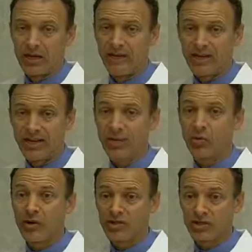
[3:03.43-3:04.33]
If there's any
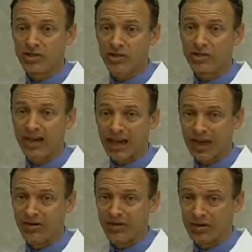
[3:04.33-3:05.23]
questions that you may
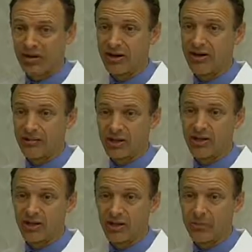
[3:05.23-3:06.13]
have regarding
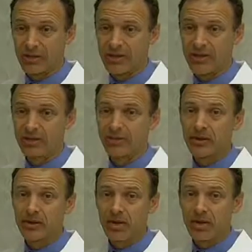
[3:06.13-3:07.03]
shin pain,
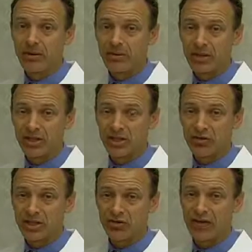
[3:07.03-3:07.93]

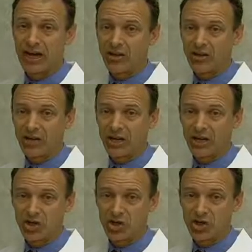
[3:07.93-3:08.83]
stress fractures,
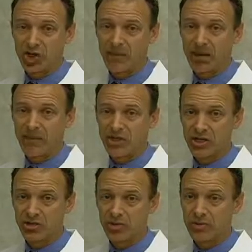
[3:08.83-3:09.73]
exertional compartment
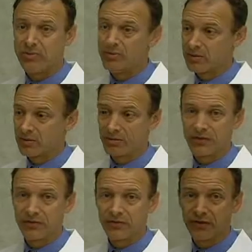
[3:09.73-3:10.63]
syndrome,
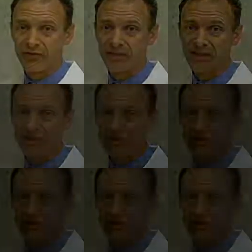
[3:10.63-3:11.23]
please feel free to give me